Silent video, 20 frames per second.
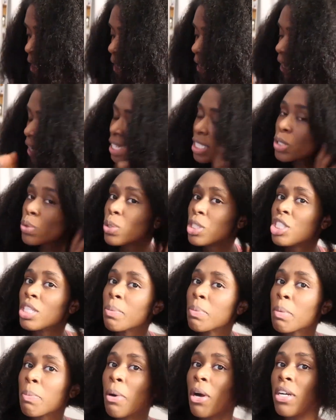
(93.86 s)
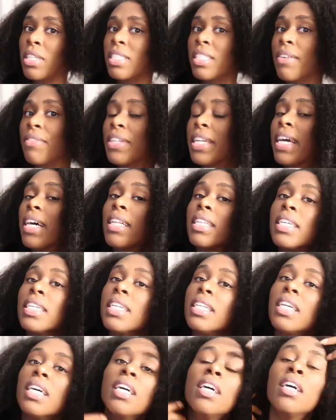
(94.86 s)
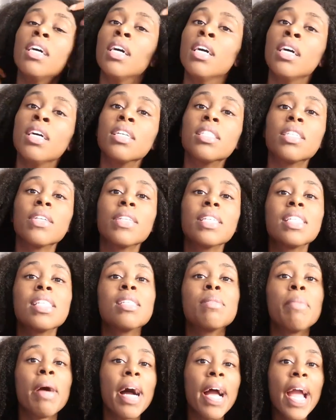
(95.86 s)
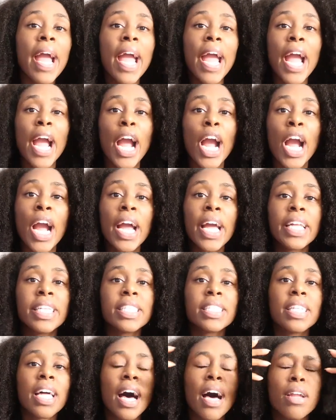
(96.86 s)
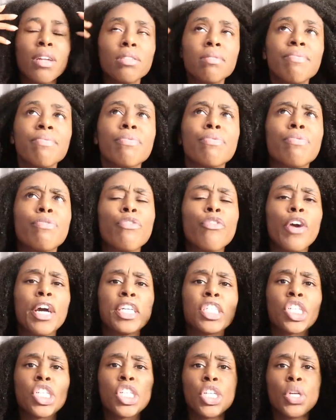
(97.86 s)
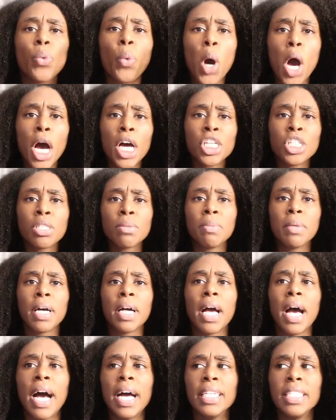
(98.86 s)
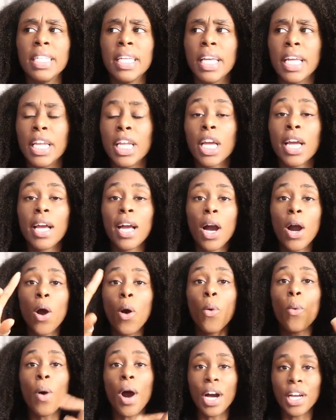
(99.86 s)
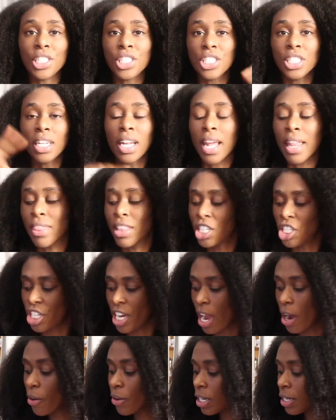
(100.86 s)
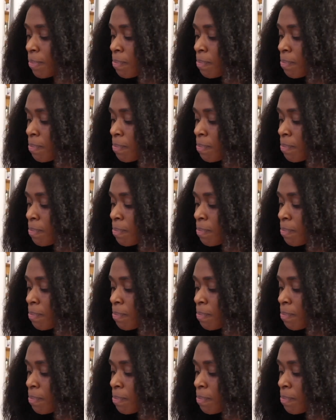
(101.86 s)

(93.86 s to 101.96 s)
gotta switch up the parts every now and then. So this is my hair. It's not freshly washed, but I did co-wash it in the shower.